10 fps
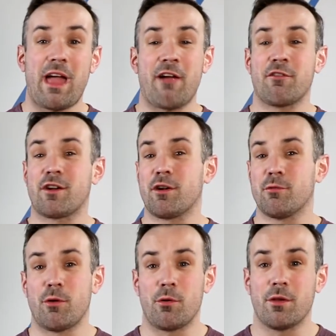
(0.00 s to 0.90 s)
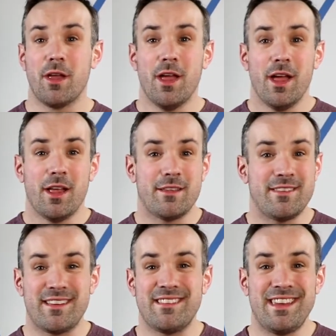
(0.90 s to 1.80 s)
Africa wrote
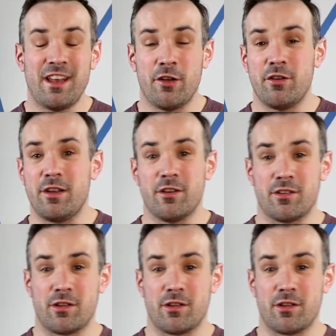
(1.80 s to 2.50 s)
1600 years